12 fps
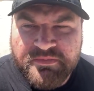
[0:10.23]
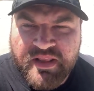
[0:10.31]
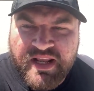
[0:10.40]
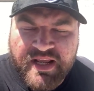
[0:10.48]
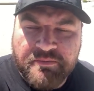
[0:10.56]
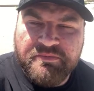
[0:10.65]

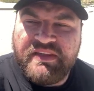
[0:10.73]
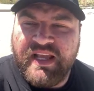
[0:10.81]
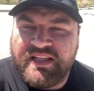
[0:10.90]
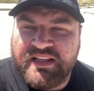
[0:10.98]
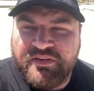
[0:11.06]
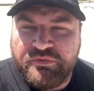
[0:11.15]
Um,
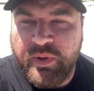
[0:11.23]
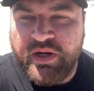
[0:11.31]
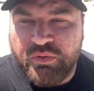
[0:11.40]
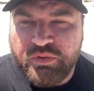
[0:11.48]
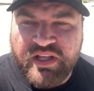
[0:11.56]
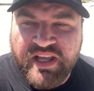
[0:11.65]
deadlift went
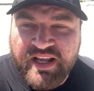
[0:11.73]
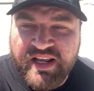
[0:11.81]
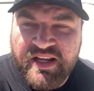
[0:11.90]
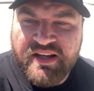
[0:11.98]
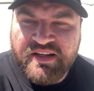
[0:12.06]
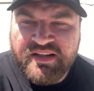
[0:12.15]

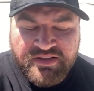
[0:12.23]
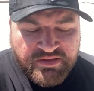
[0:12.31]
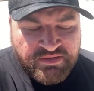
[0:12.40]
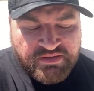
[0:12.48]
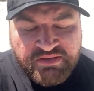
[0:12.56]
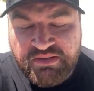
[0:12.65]
okay,
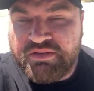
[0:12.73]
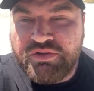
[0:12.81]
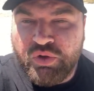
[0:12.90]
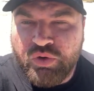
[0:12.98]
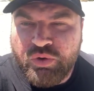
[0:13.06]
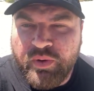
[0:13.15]

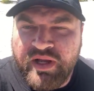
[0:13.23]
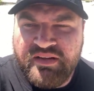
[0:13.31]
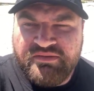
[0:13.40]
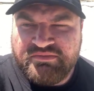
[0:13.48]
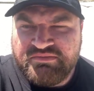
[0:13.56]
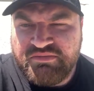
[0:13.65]
yoke went
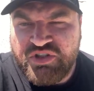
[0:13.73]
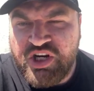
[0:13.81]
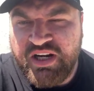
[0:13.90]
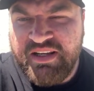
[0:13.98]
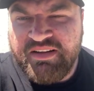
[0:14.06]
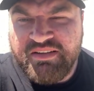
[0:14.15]

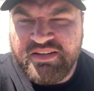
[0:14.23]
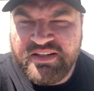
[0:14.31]
shite.